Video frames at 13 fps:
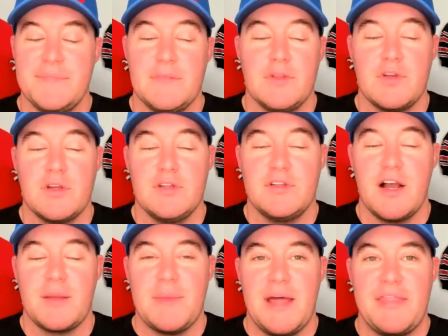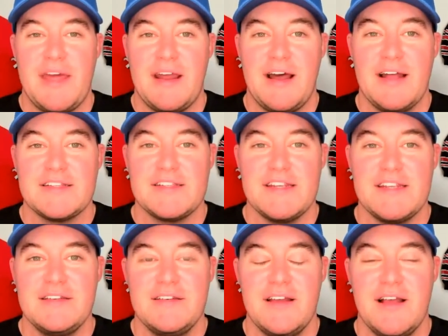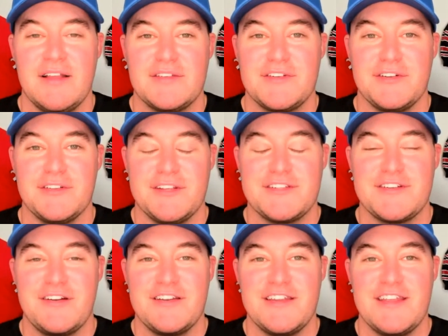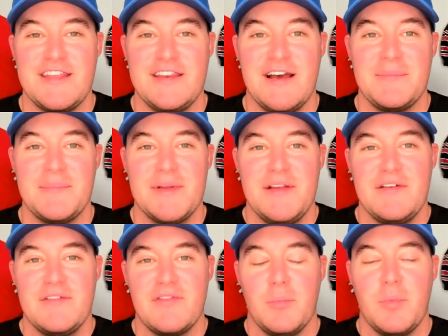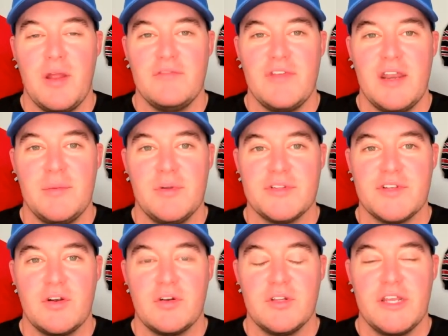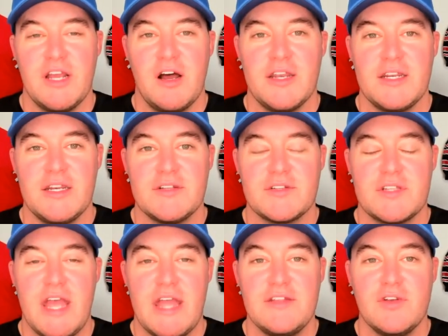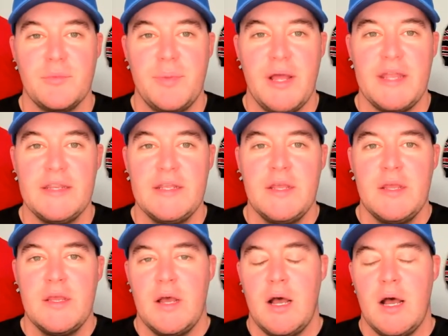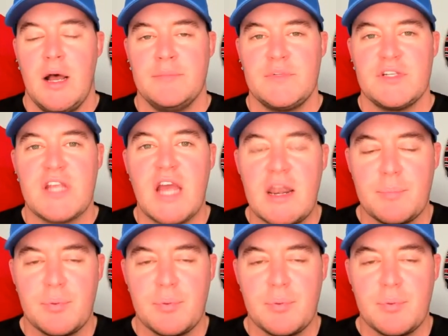you could talk about that hot seat uh, certainly starting to heat up for Brent Venables early on in his tenure. But uh, just kind